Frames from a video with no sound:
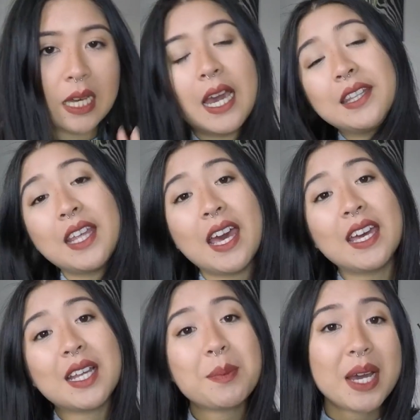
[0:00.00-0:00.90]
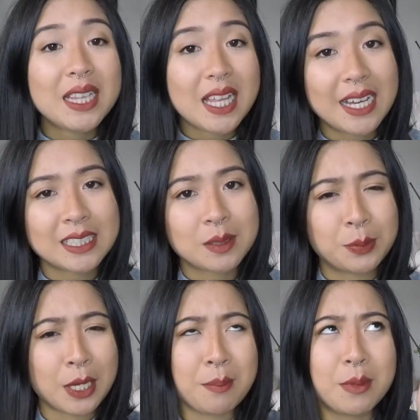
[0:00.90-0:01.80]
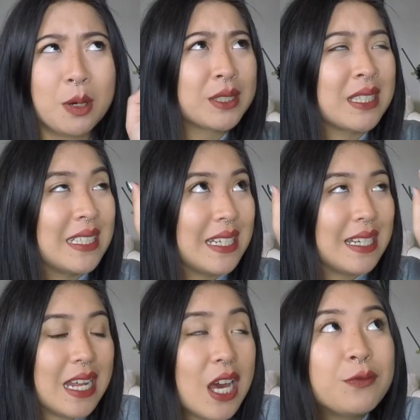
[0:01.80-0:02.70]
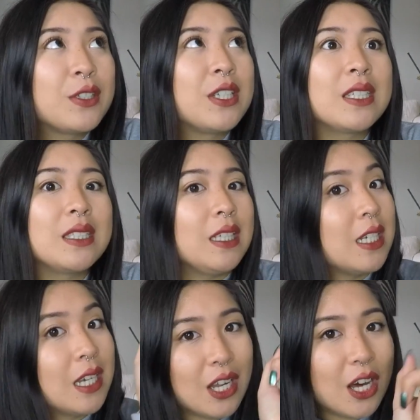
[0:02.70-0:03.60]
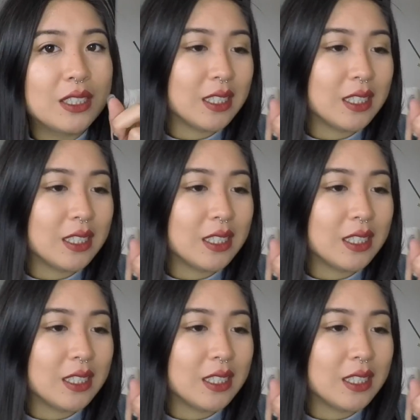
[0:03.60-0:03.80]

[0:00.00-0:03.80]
And then my last, but most definitely not